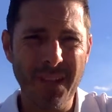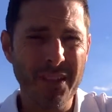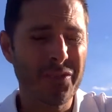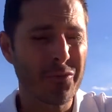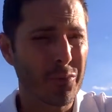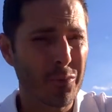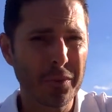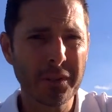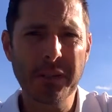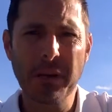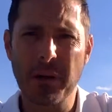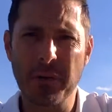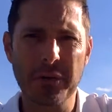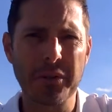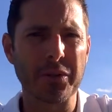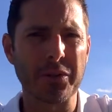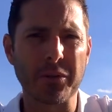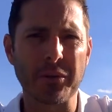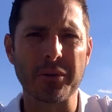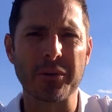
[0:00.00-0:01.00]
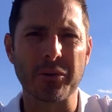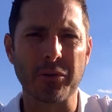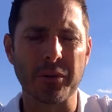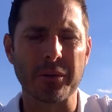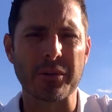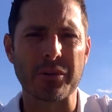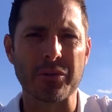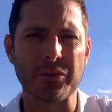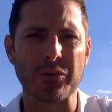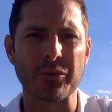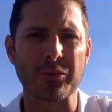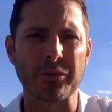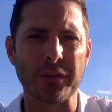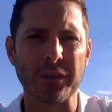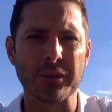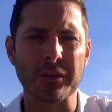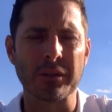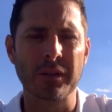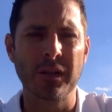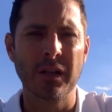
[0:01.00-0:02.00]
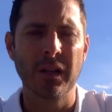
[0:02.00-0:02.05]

it's really hard to do it during the school year.